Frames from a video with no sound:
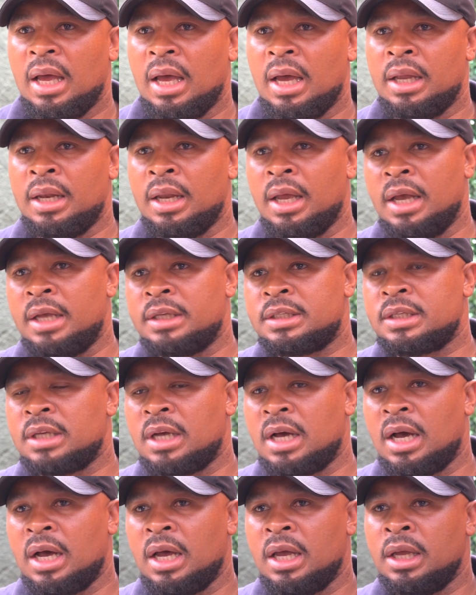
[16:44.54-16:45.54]
And as
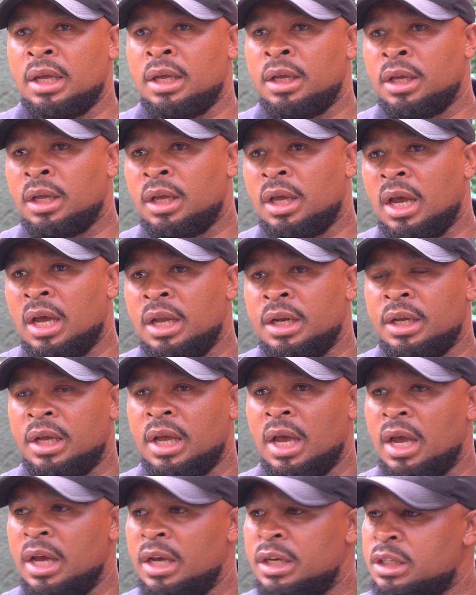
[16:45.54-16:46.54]
I
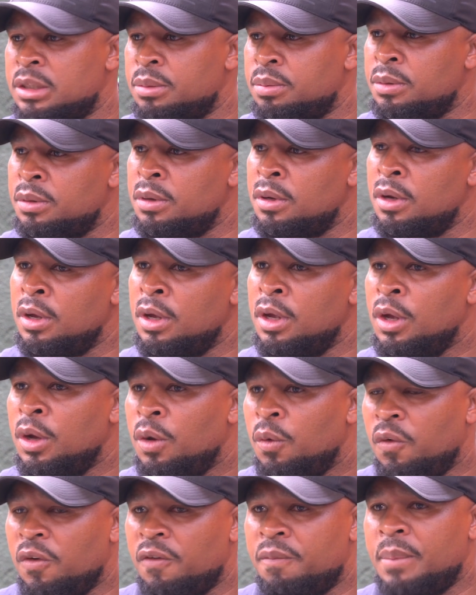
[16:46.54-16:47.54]
engage
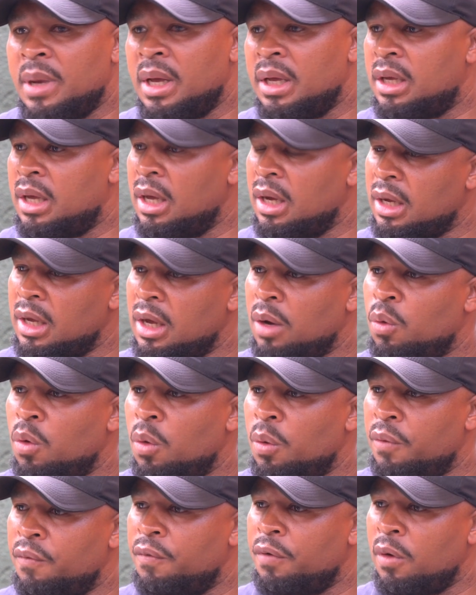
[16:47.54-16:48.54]
with my career
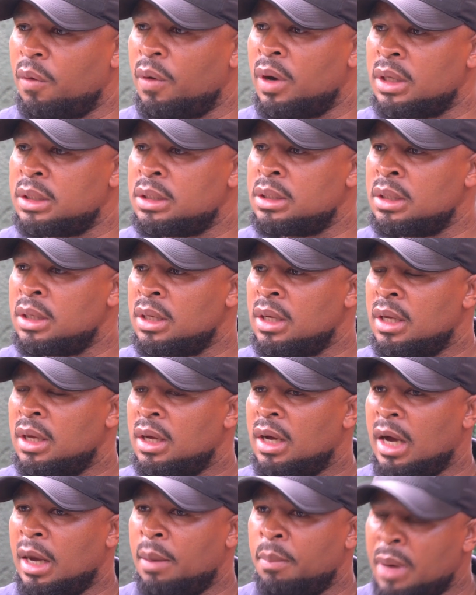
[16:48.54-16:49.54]
going forward,
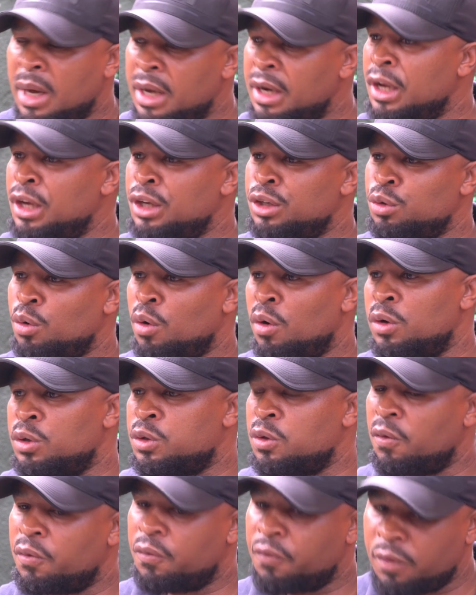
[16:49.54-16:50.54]
I manage
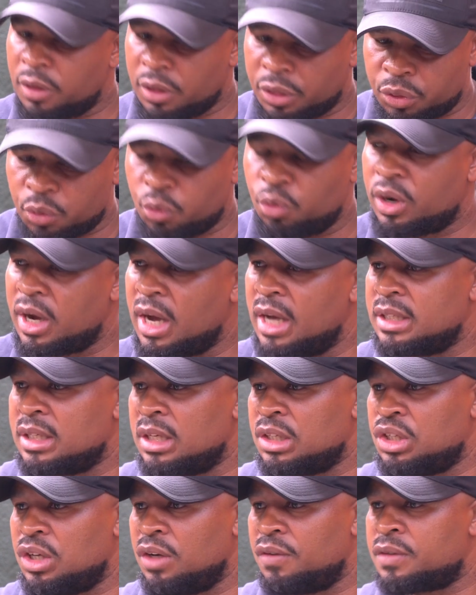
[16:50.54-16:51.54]
also through
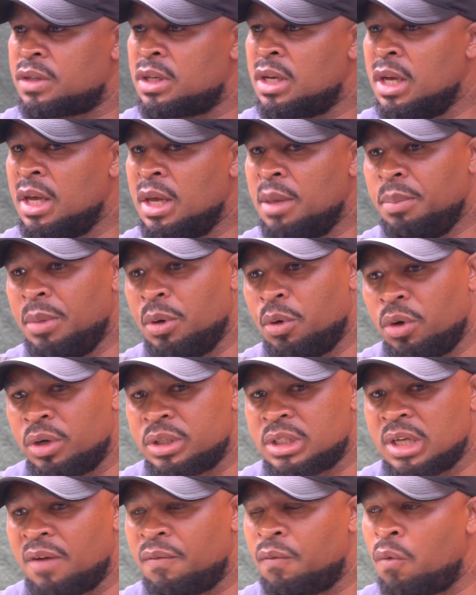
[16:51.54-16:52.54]
Kaizer Chiefs,
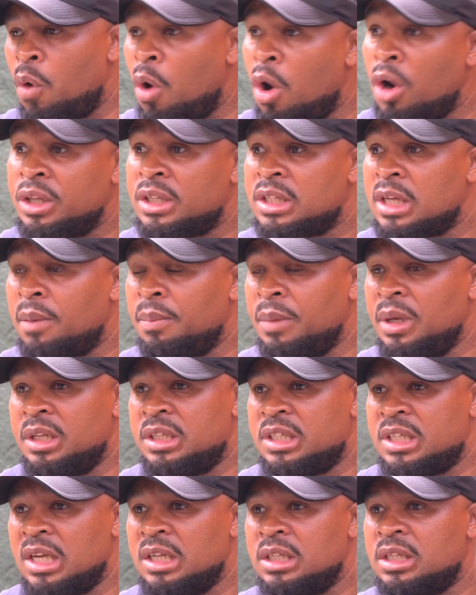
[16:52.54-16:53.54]
because I've won some
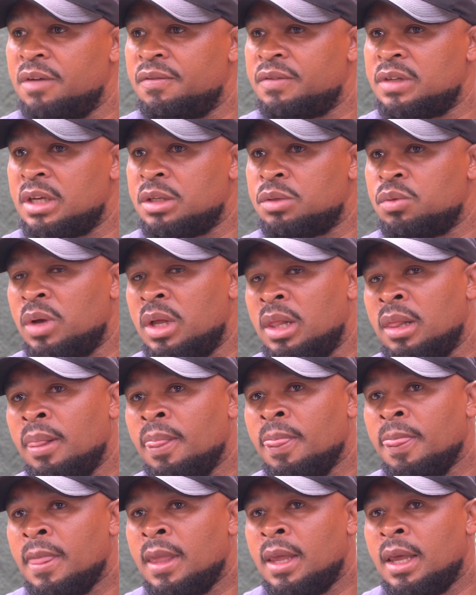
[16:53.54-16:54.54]
incentives as well.
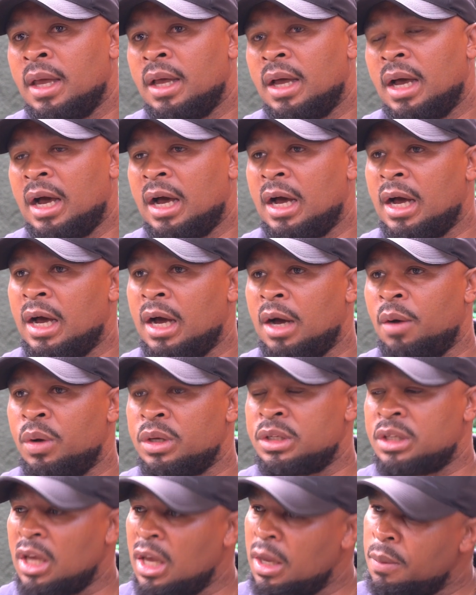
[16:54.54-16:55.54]
I
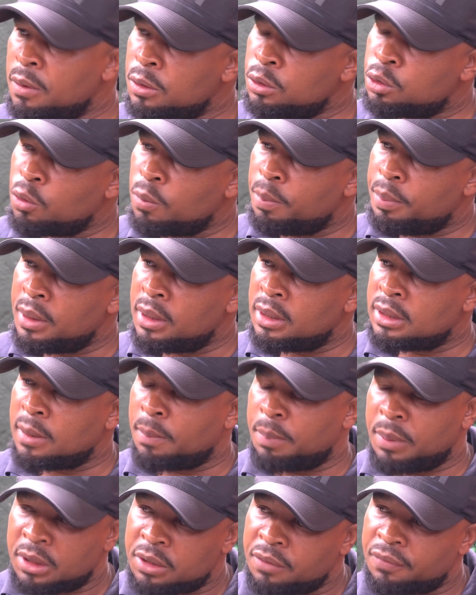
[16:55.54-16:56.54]
was able to build a
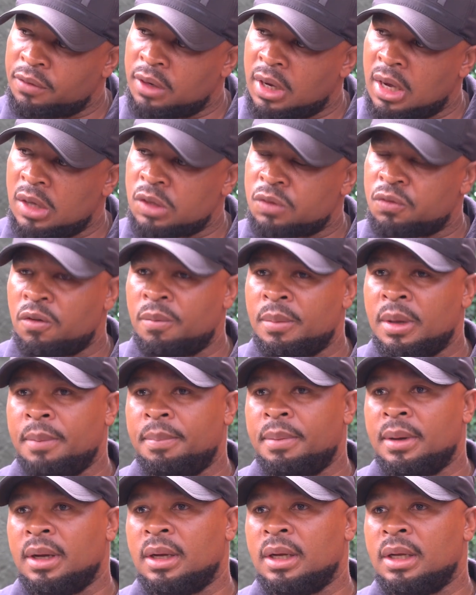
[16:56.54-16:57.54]
beautiful house for my
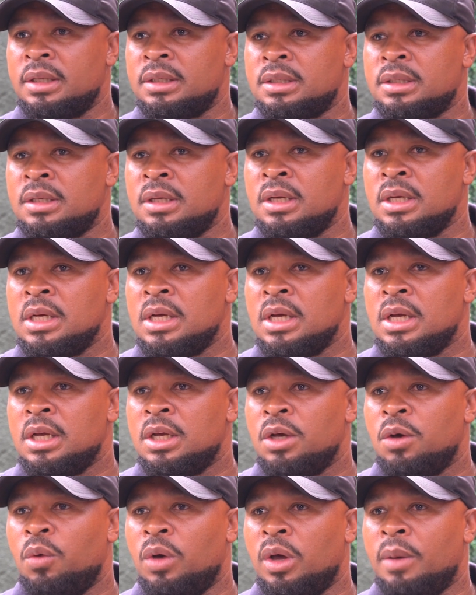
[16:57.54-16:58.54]
parents,
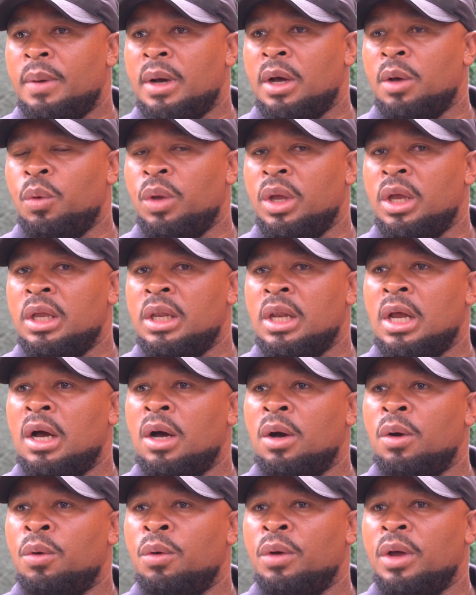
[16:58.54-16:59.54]
whereby we
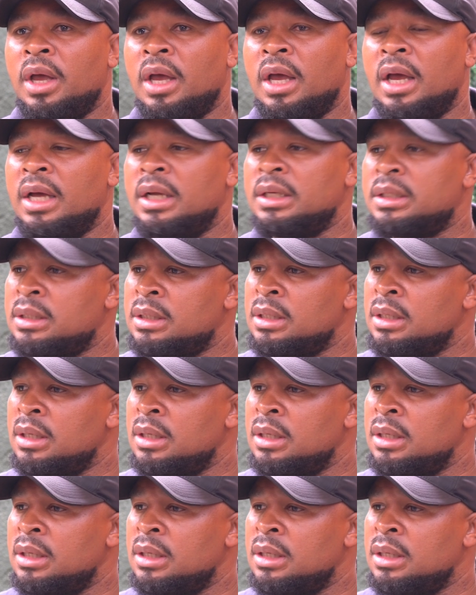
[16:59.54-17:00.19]
now had